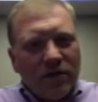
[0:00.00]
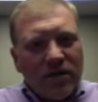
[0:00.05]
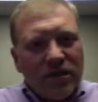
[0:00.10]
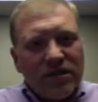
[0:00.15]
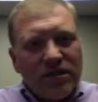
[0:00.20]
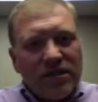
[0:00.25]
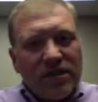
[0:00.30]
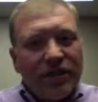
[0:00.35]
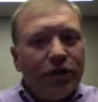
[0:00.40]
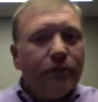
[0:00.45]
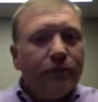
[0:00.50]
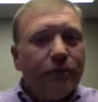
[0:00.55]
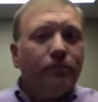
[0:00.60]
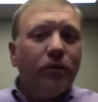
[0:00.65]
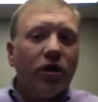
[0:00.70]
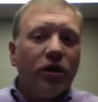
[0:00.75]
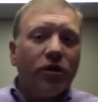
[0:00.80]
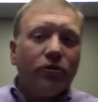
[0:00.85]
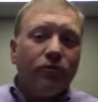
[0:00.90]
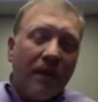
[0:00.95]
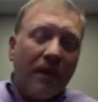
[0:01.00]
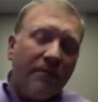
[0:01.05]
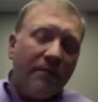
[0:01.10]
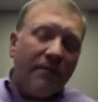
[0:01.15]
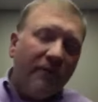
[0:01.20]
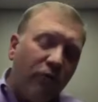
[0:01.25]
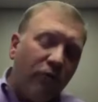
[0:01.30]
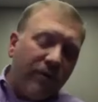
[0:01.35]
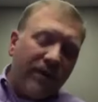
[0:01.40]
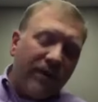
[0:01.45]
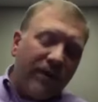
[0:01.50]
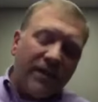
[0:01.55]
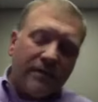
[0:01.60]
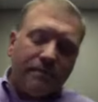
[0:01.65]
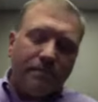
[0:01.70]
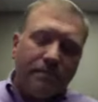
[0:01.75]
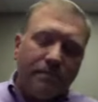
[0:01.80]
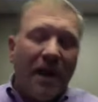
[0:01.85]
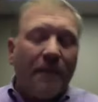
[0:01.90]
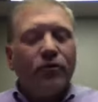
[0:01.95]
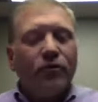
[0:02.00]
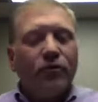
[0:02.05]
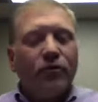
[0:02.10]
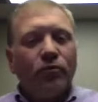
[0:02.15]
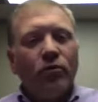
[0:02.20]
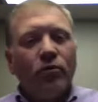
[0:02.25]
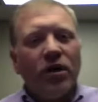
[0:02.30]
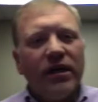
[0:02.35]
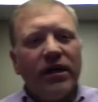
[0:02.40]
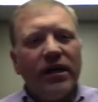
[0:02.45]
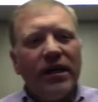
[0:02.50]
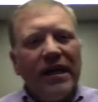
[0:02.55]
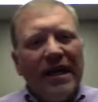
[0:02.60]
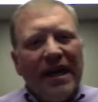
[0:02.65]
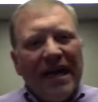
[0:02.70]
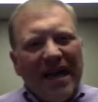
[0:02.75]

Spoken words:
because in your book, right before we get to chapter 1,